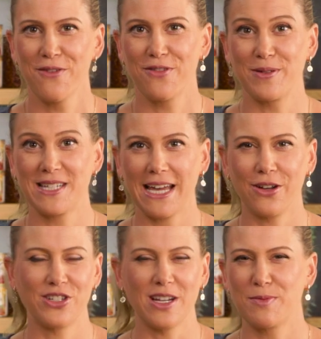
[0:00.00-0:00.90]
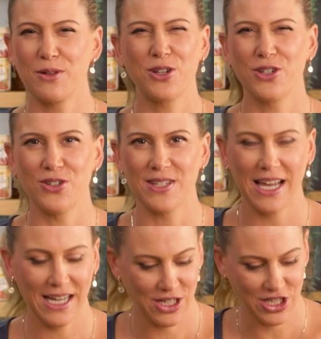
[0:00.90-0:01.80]
for potato gems, but you could use
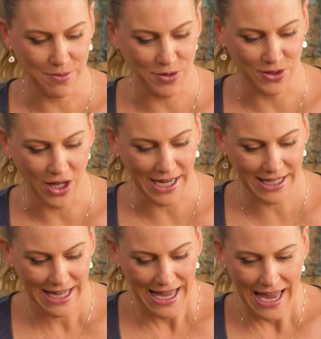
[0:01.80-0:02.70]
any shape you like.